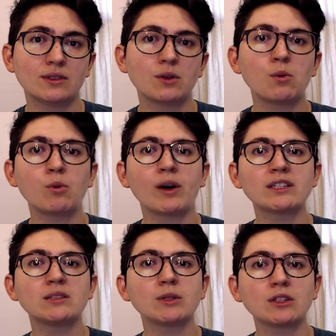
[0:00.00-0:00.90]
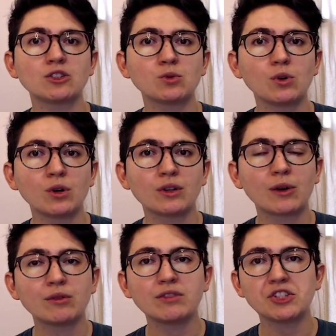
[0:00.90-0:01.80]
We wanted to build a tool that
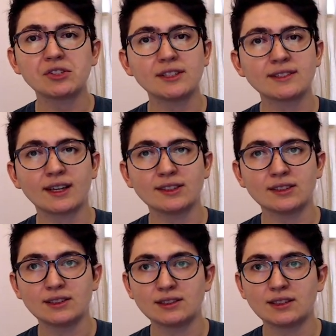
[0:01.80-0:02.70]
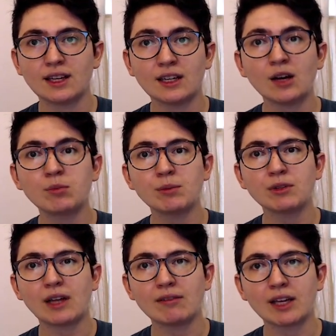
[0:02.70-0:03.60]
would feature these cases and help people
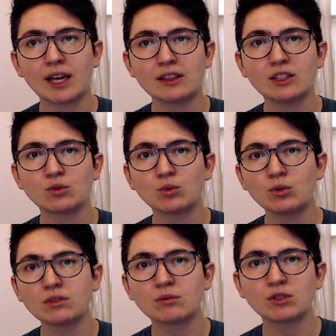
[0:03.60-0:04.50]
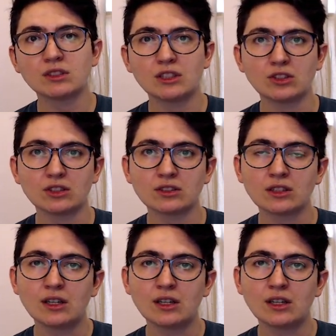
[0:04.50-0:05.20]
navigate these rules and procedures